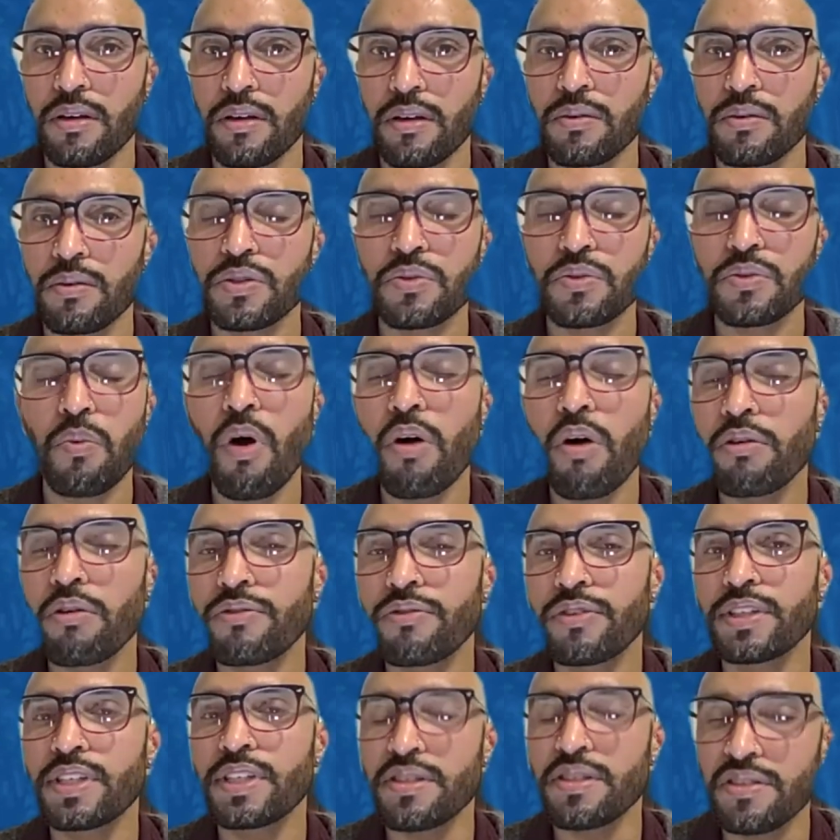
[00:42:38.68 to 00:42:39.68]
was
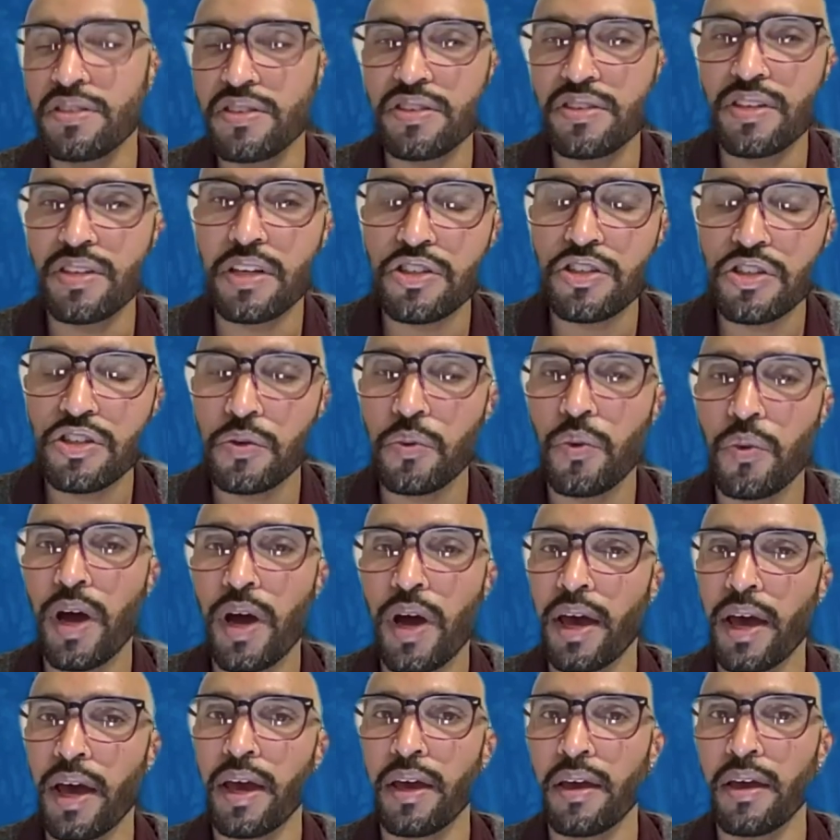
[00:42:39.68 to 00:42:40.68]
woven in such a
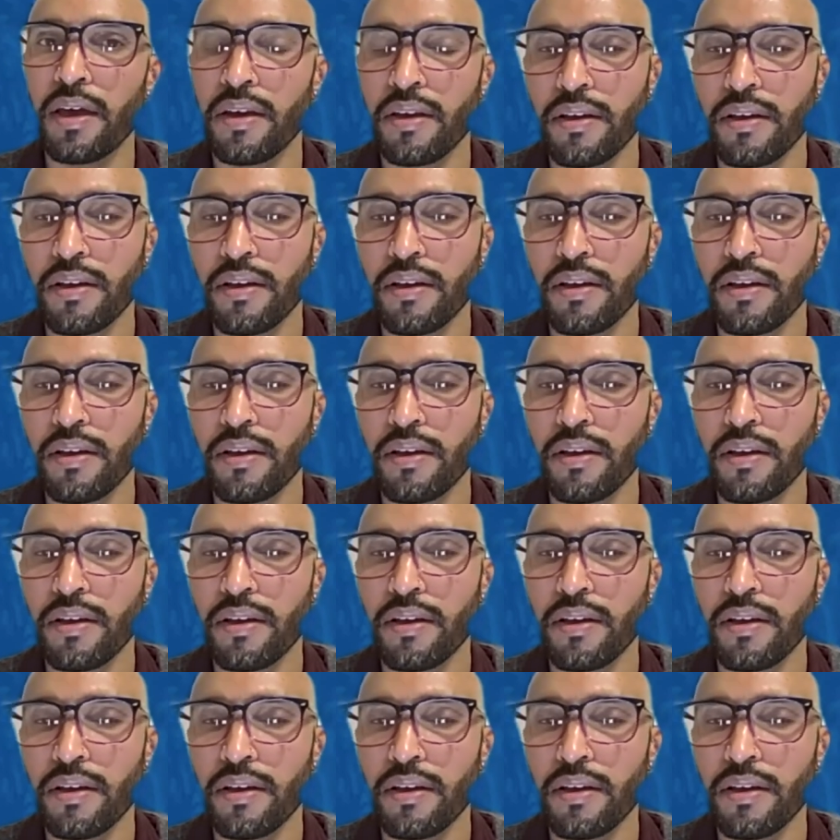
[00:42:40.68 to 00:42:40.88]
way